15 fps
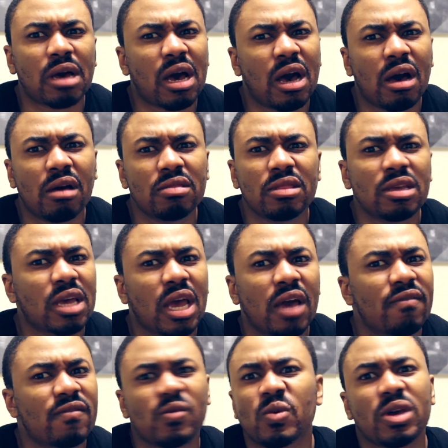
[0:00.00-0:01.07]
I don't think I
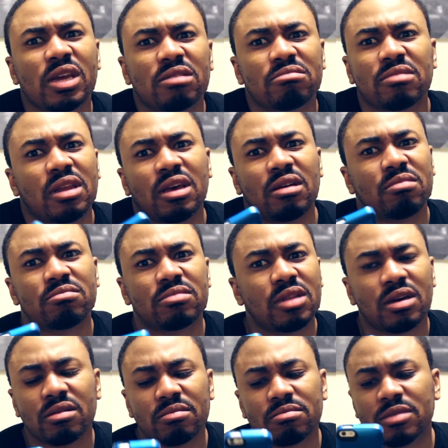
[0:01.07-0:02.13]
ever went.
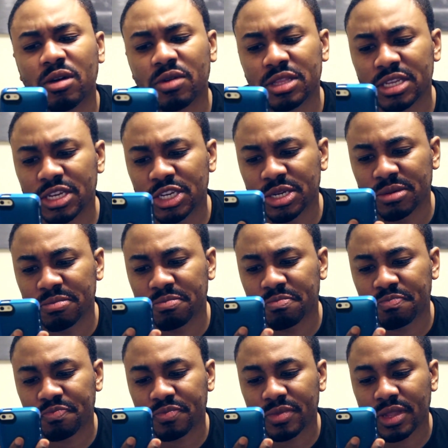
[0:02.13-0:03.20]
No attention.
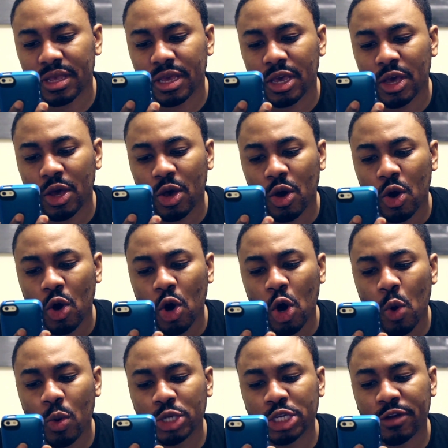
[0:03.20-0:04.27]

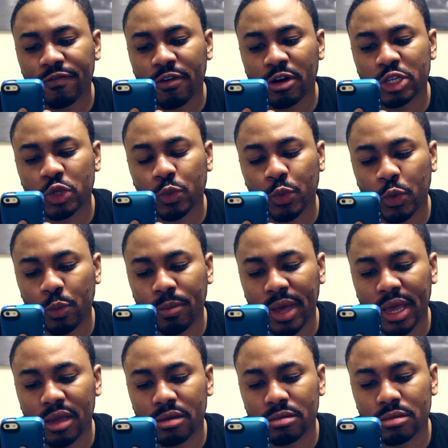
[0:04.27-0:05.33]
Who was your first
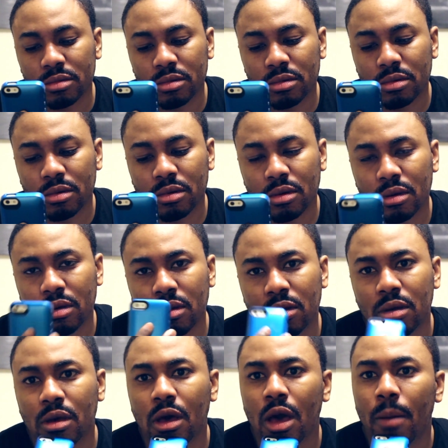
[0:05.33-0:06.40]
roommate?
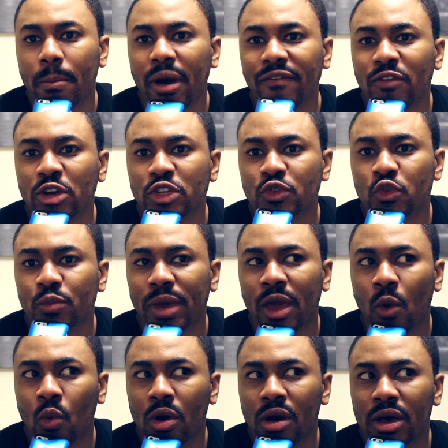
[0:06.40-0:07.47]
My first
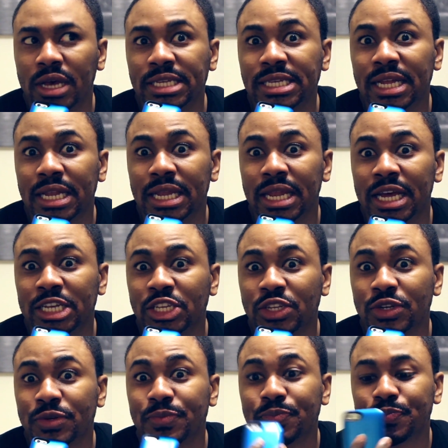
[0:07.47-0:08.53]
roommate was Lester.